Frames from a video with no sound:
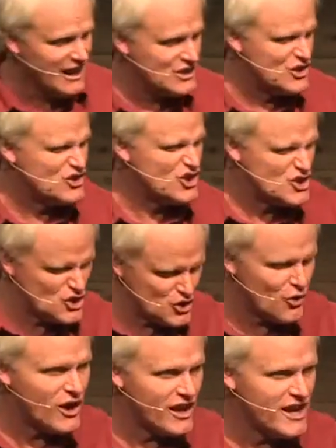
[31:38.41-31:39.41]
He says, As
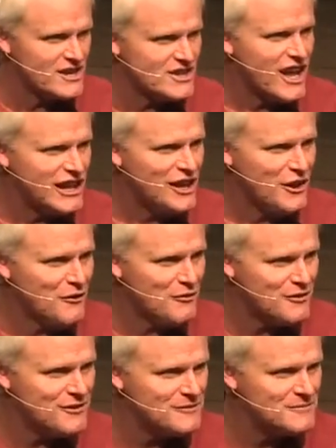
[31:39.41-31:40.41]
surely as I live,